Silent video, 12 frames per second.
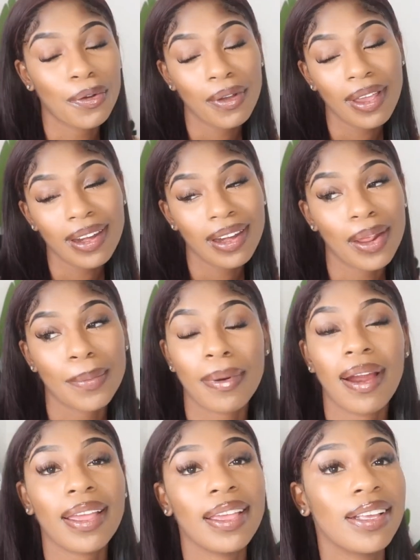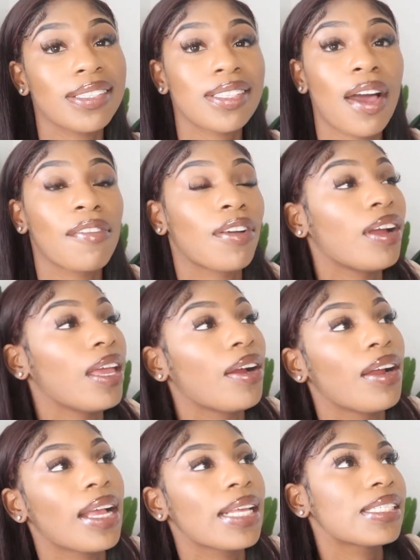go ahead and embark in your soft girl
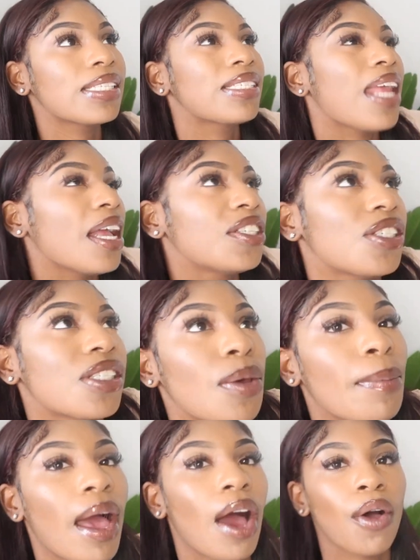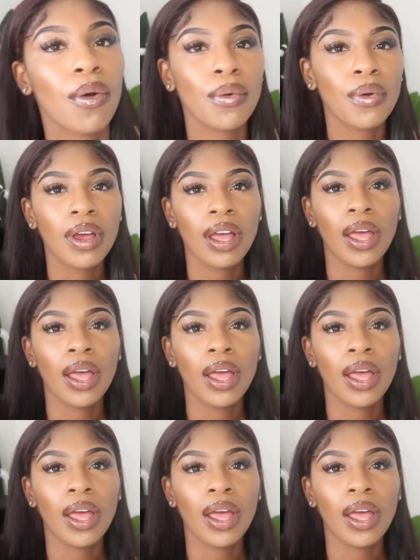era, because it's not just about